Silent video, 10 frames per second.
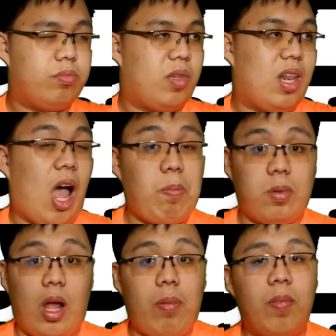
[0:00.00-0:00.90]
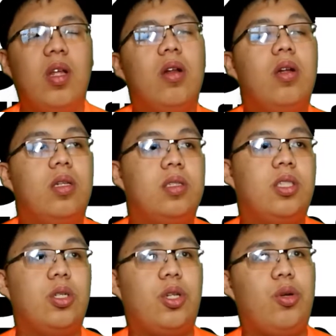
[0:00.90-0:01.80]
laptop,
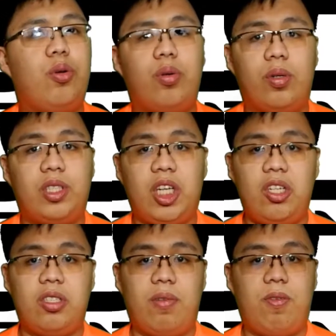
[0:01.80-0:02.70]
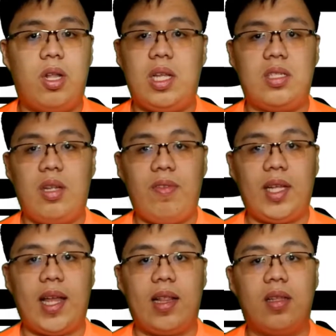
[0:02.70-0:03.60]
so to change the font and stuff like
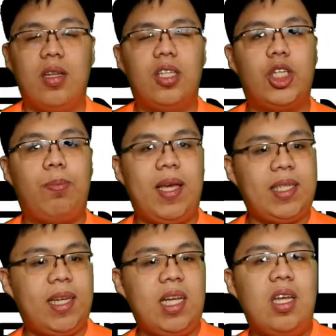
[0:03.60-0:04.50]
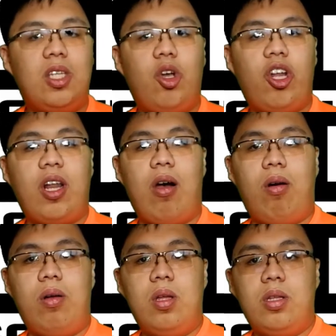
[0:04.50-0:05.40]
that. So basically, you can
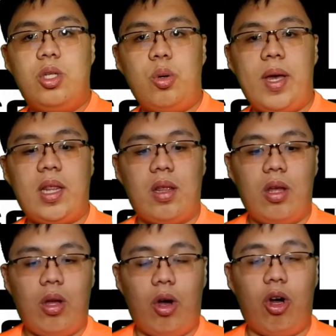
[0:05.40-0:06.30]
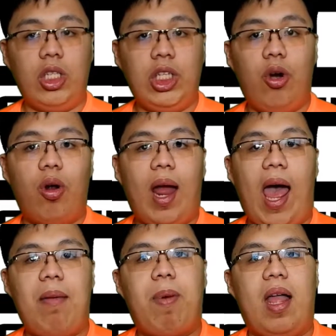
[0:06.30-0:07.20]
now do it on your
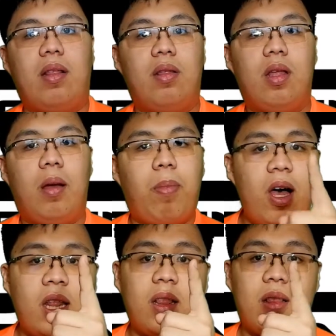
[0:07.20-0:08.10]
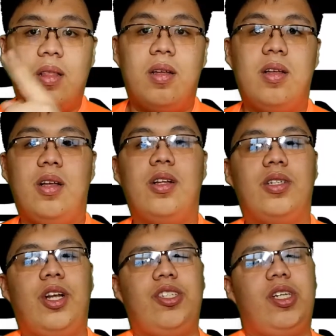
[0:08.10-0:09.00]
iPad. But
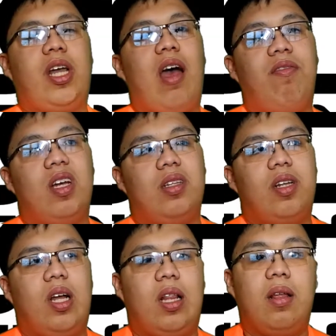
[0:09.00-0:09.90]
there's a caveat to that.